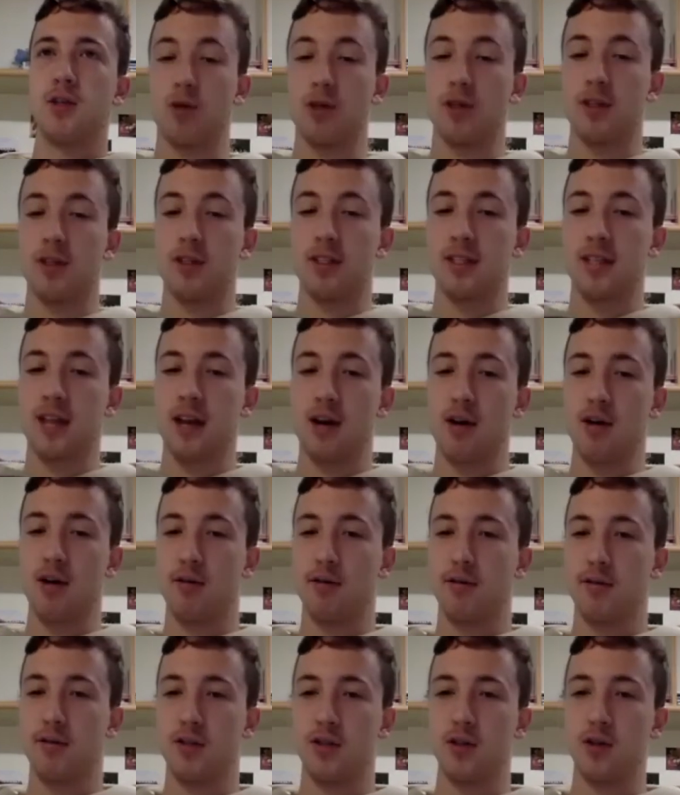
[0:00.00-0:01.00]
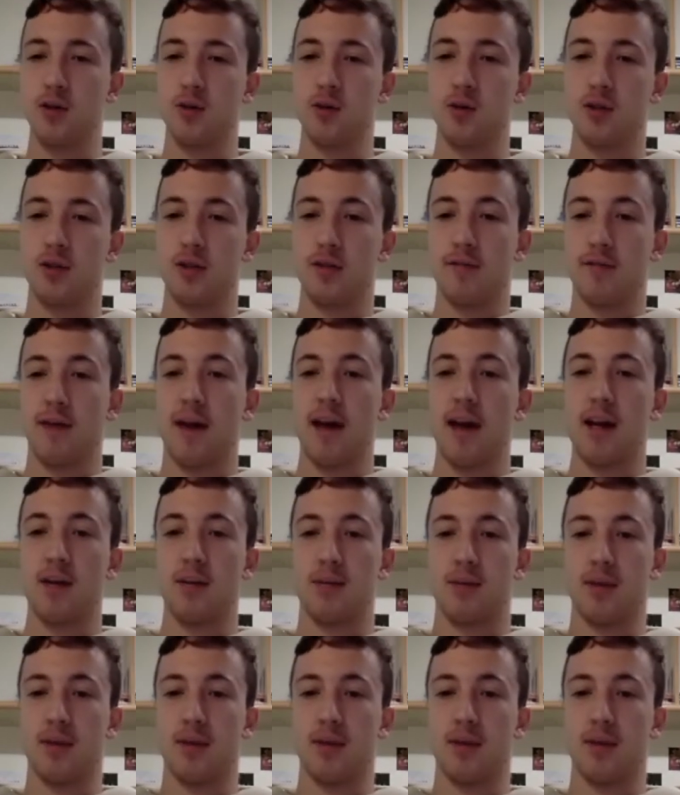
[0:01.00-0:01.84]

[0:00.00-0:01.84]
and oneself to develop